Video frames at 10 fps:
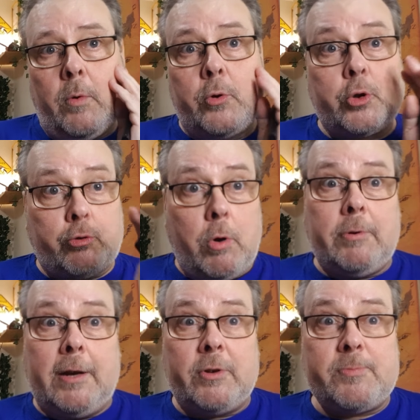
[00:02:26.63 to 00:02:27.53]

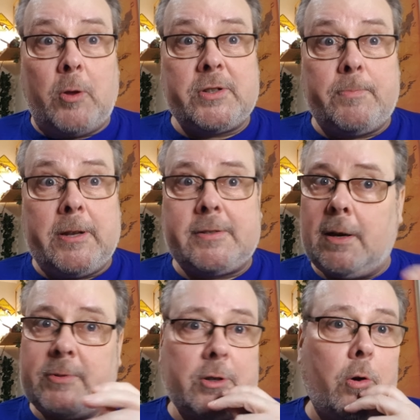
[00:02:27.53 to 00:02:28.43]
Scrutiny and responsibility.
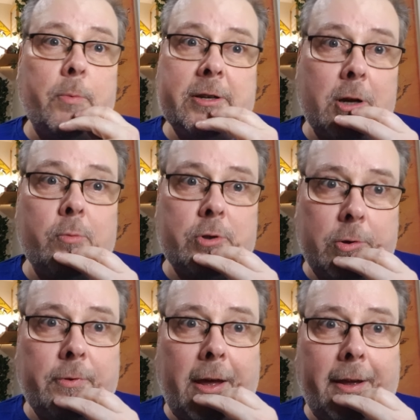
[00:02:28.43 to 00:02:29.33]
I'm sorry, we don't
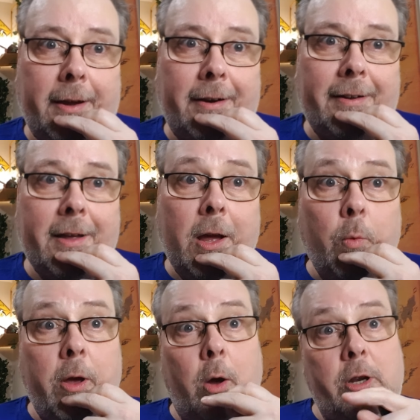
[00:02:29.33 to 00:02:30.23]
do that here.
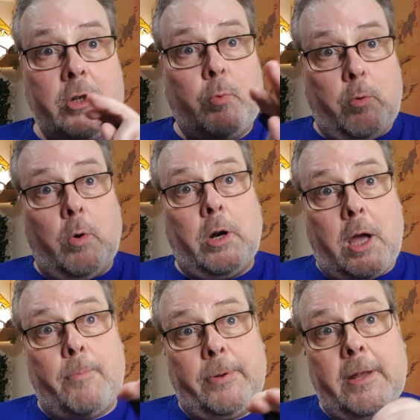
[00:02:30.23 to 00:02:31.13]
We're a
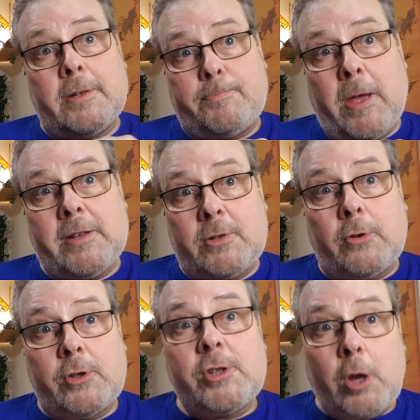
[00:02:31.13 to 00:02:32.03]
company that's based
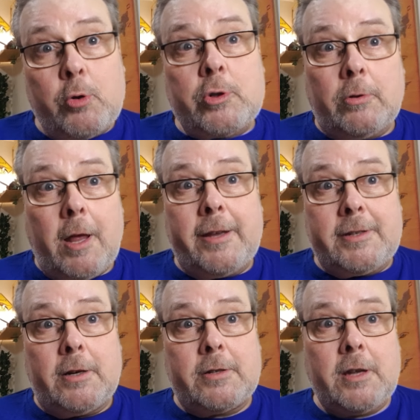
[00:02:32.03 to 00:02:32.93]
on social
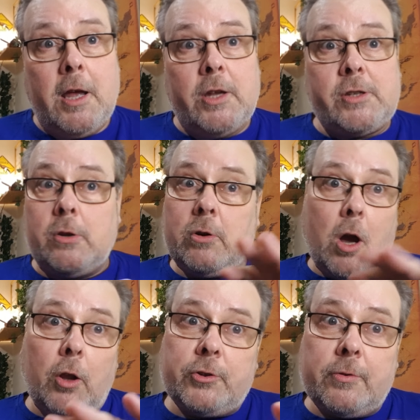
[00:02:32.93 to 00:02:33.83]
ideas. So you
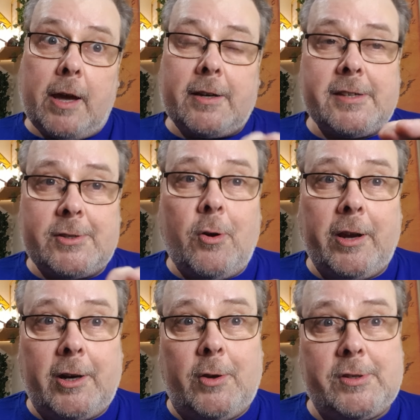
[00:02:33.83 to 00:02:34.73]
can't do that because it's not
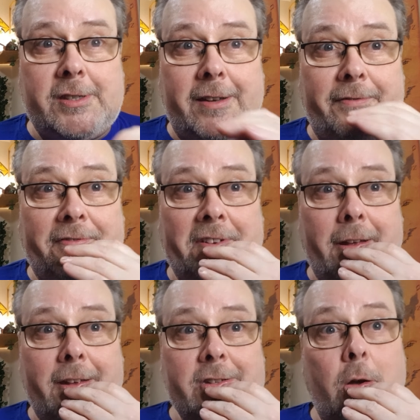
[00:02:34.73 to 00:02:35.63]
inclusive.
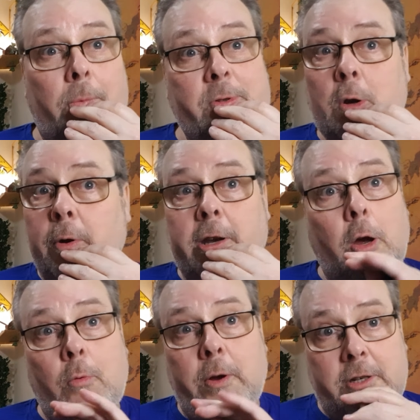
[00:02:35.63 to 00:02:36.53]
So I'm sorry,
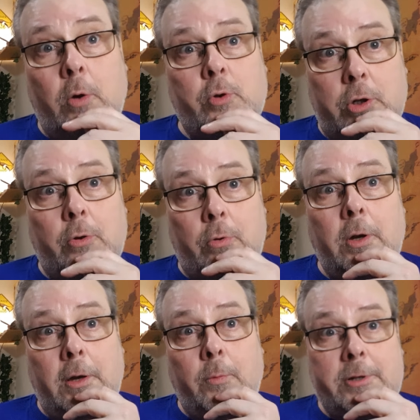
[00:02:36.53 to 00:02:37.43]
no, we don't do
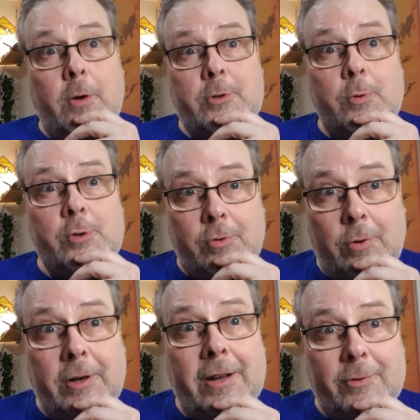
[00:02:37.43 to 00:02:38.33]

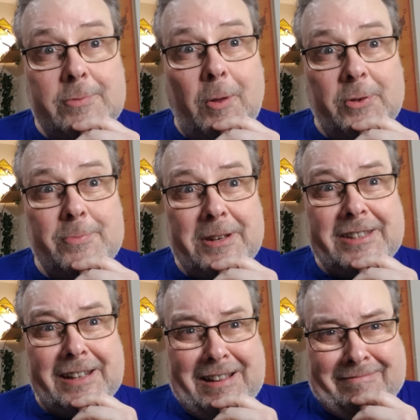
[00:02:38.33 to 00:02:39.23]
scrutiny and
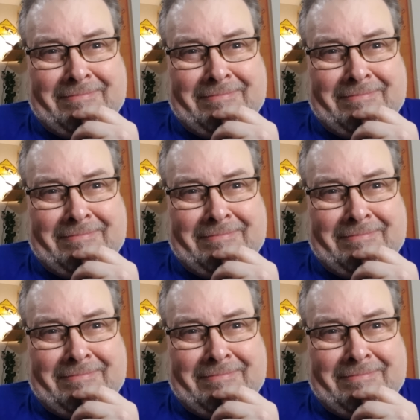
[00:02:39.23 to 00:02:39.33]
responsibility.